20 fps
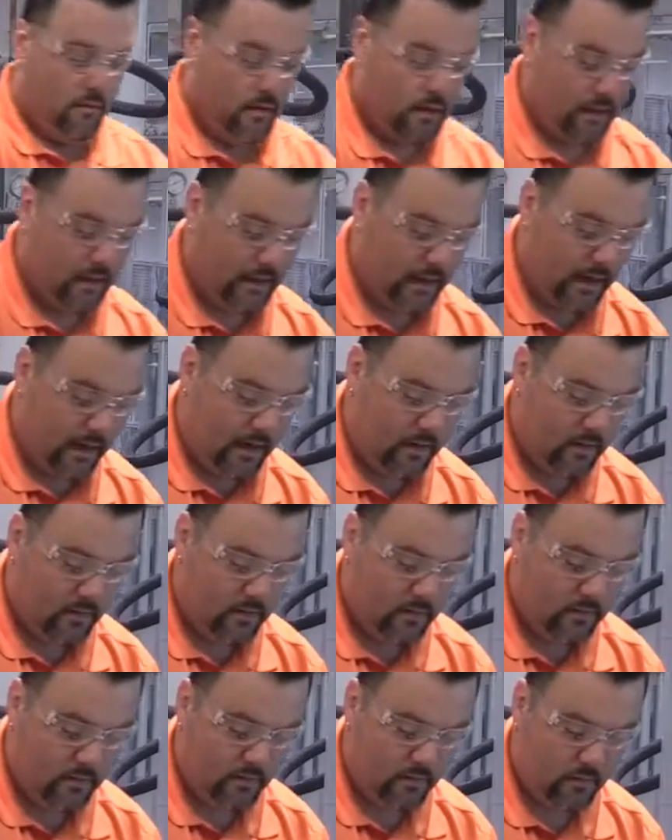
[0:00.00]
And again,
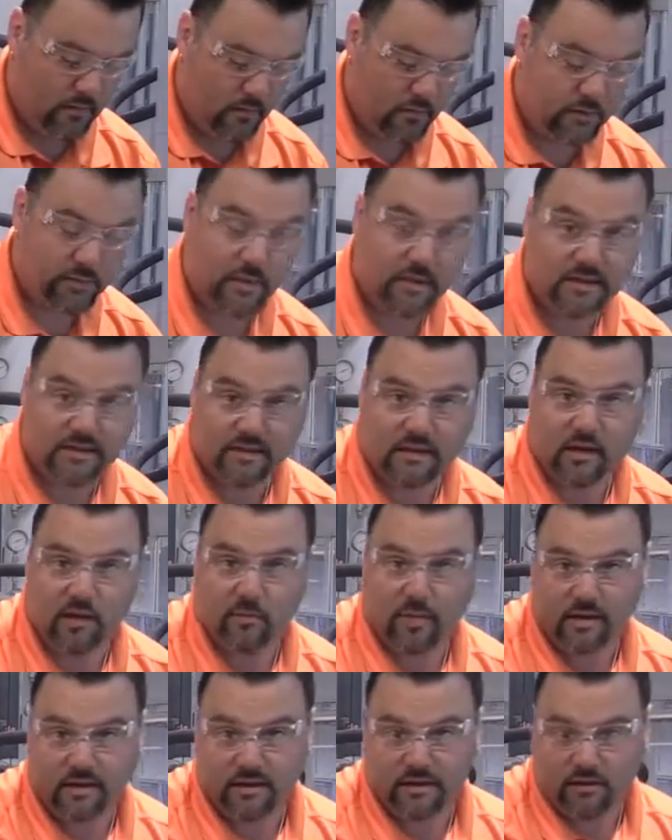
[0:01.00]
those pieces can
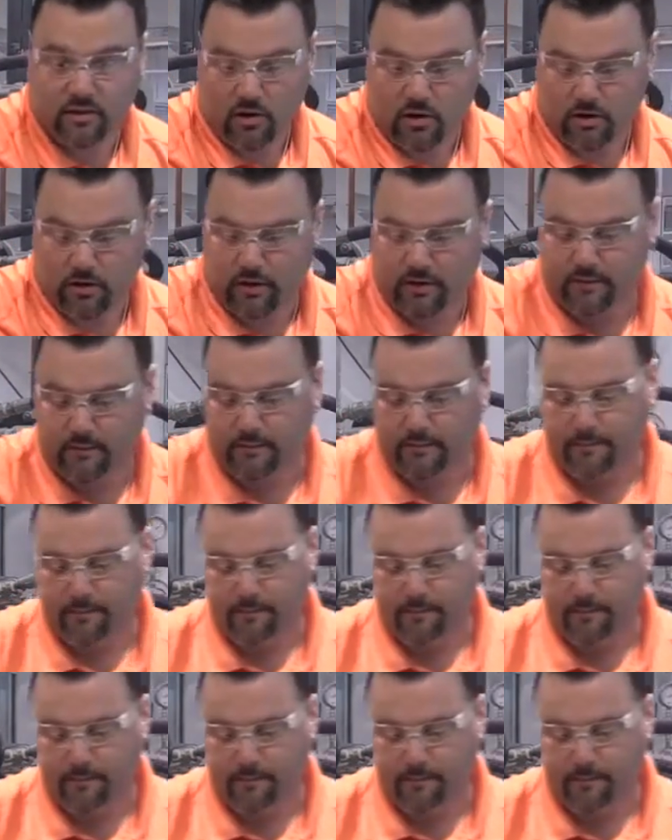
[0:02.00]
be discarded.